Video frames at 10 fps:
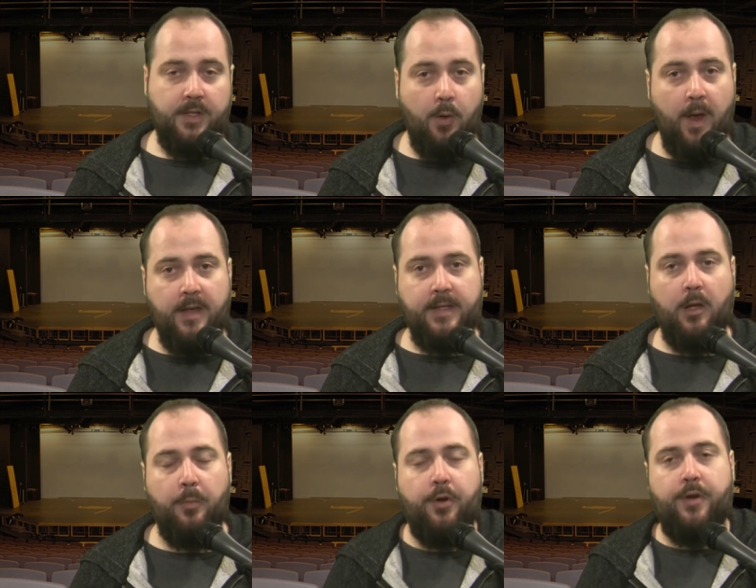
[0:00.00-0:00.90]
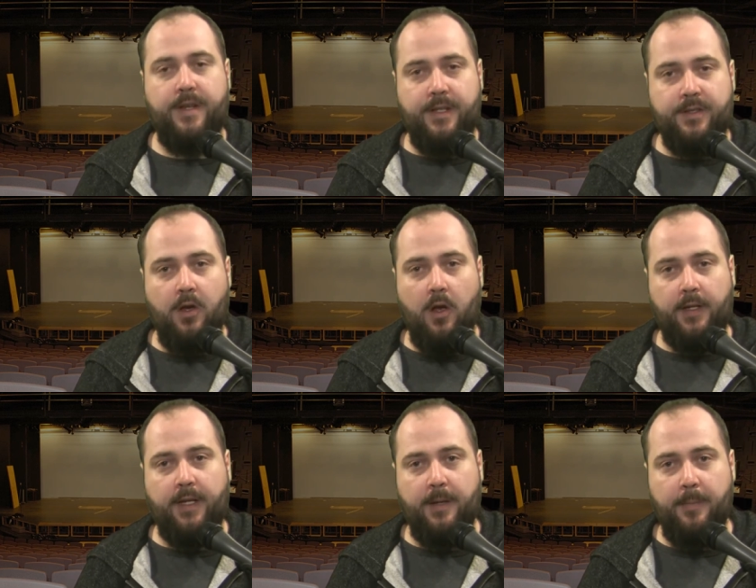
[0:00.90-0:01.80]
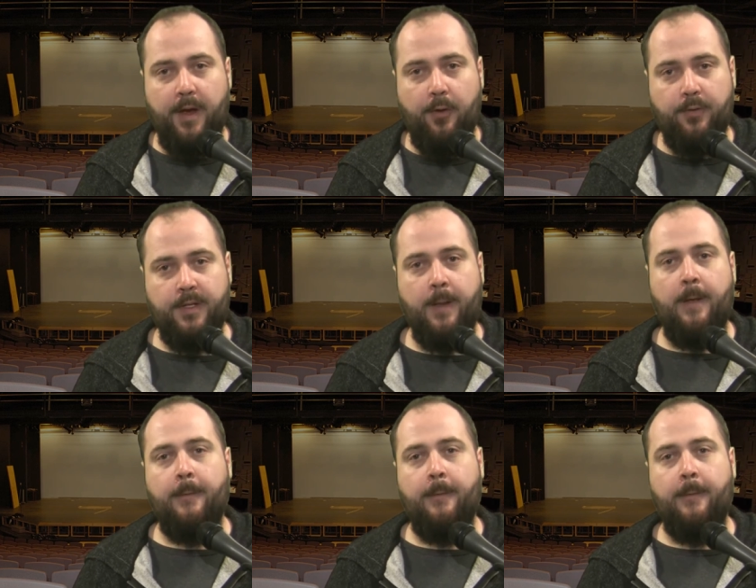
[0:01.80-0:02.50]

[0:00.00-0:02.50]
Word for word: So, as Alberti is talking about